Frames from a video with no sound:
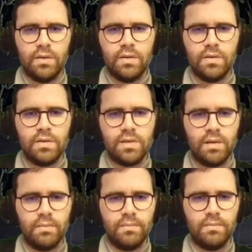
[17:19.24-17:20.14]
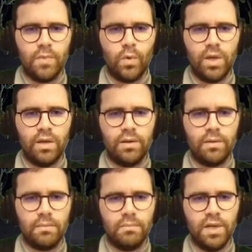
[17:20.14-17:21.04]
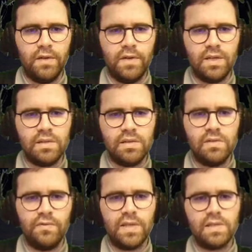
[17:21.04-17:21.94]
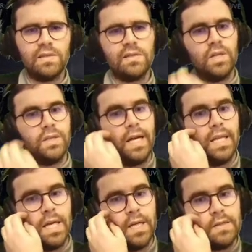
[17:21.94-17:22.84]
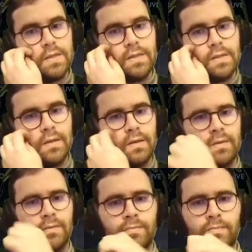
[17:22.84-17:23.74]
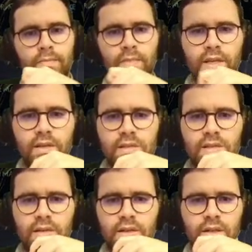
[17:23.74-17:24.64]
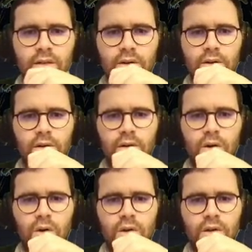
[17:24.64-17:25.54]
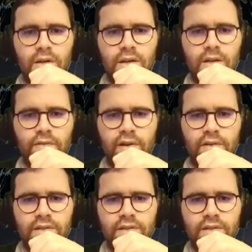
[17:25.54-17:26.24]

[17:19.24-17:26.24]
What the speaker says: Some quick bug fixes, fixed slot highlights, getting stuck on in various